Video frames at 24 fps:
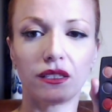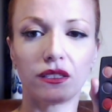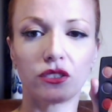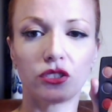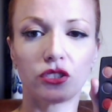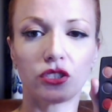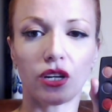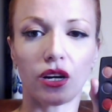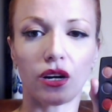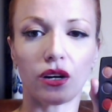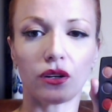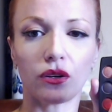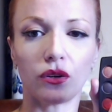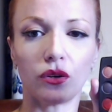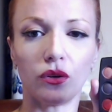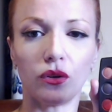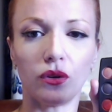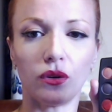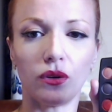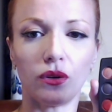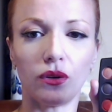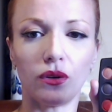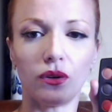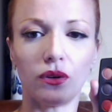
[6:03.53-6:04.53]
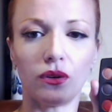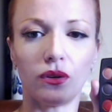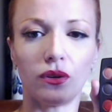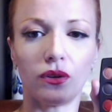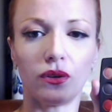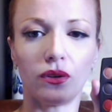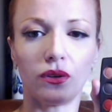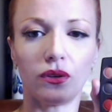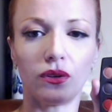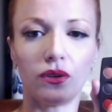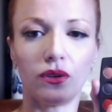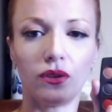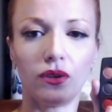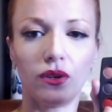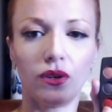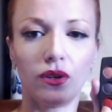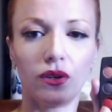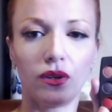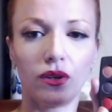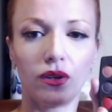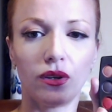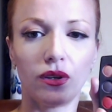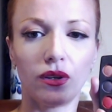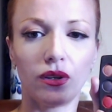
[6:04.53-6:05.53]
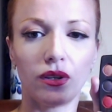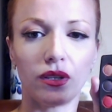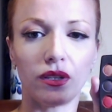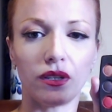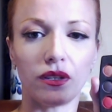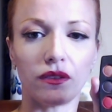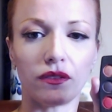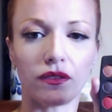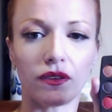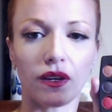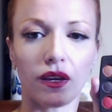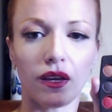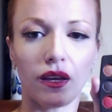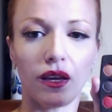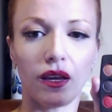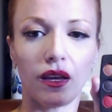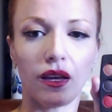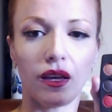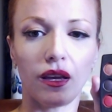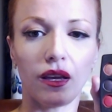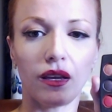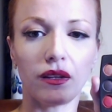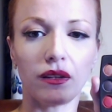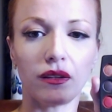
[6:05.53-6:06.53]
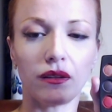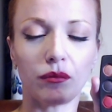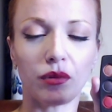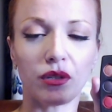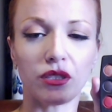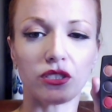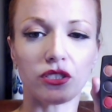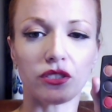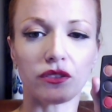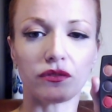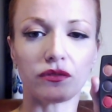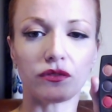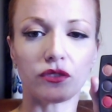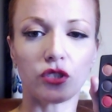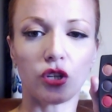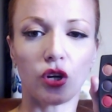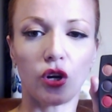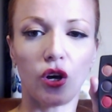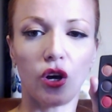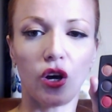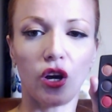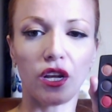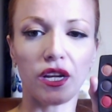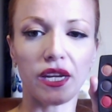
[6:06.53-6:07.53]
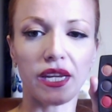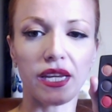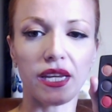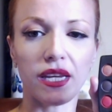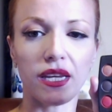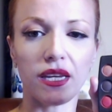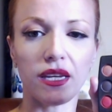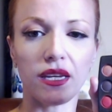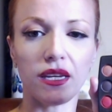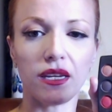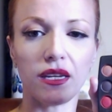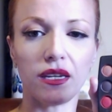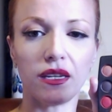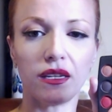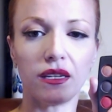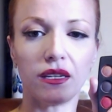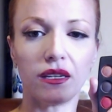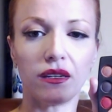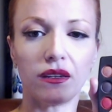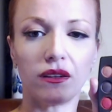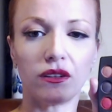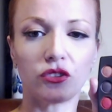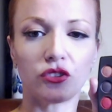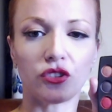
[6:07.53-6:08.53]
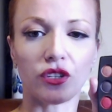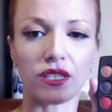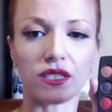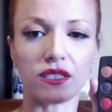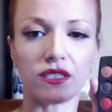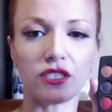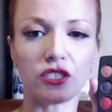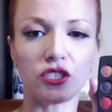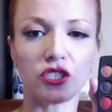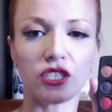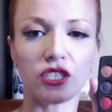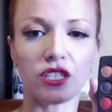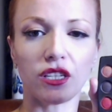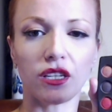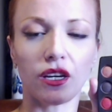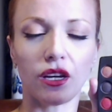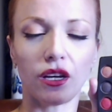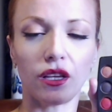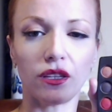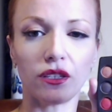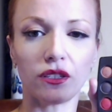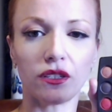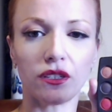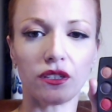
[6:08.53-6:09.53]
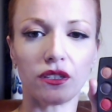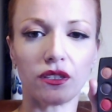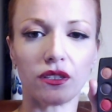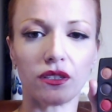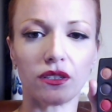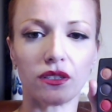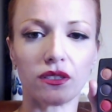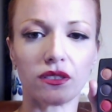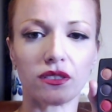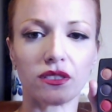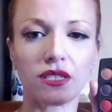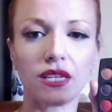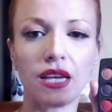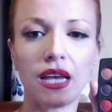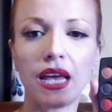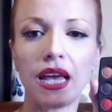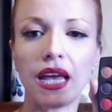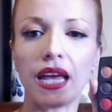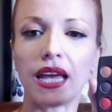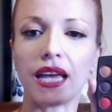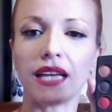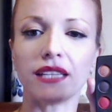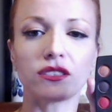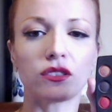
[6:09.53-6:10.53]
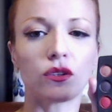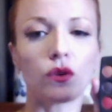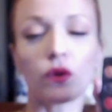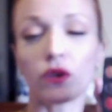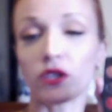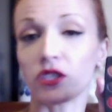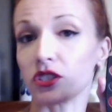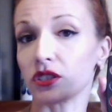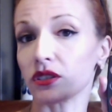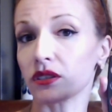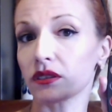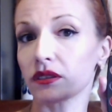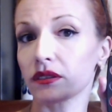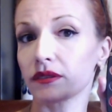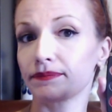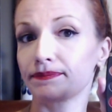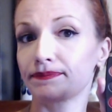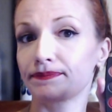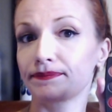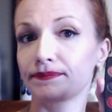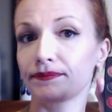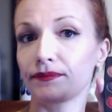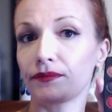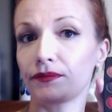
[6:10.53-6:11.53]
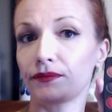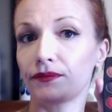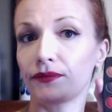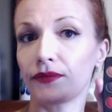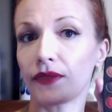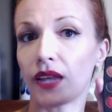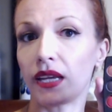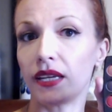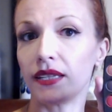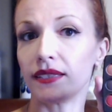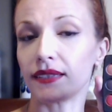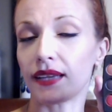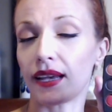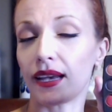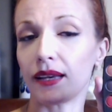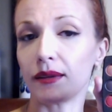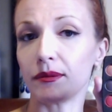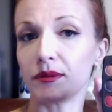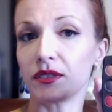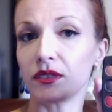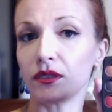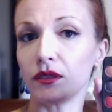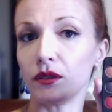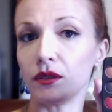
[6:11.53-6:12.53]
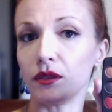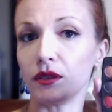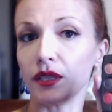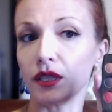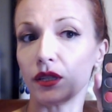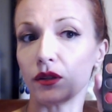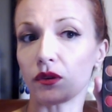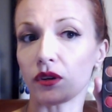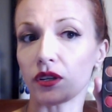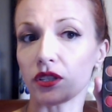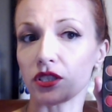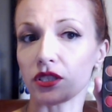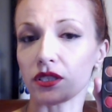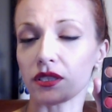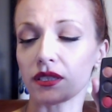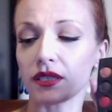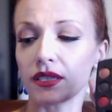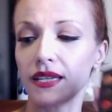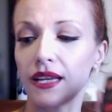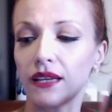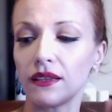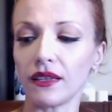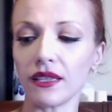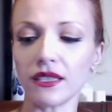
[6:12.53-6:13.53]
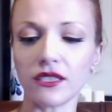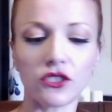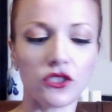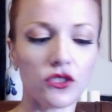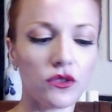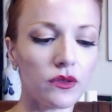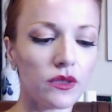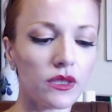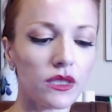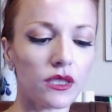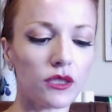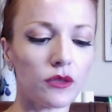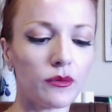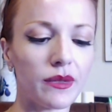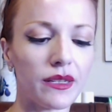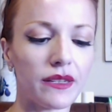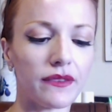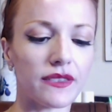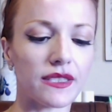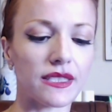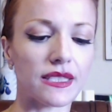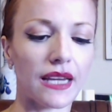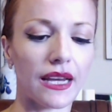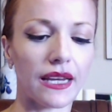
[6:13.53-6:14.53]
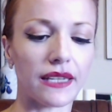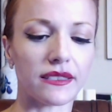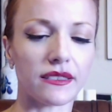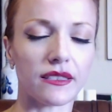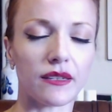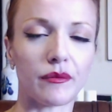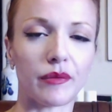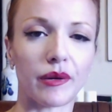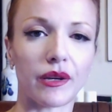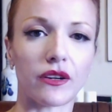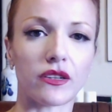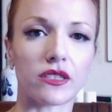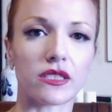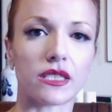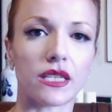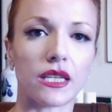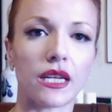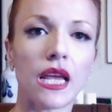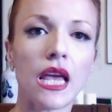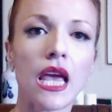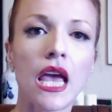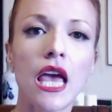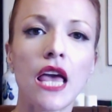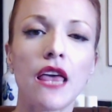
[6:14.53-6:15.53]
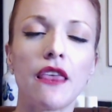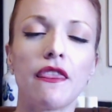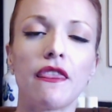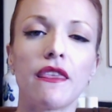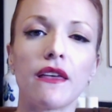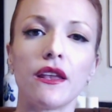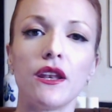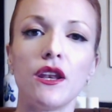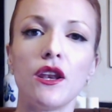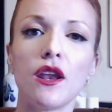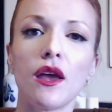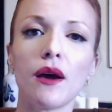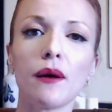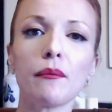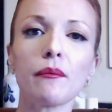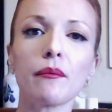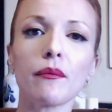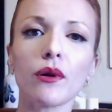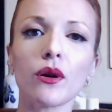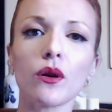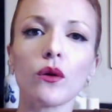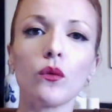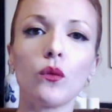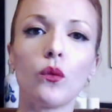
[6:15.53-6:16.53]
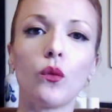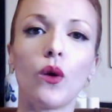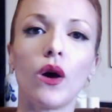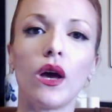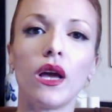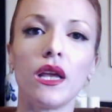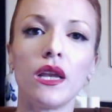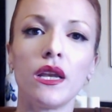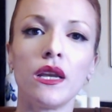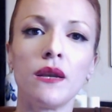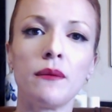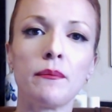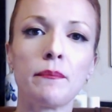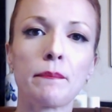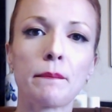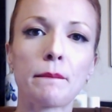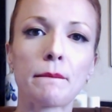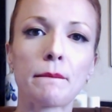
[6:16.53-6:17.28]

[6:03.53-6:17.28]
charcoal, you've got a bunch of tawny transition colors. It's gorgeous. It's absolutely gorgeous. Now let's do a little bit of a size comparison. The number one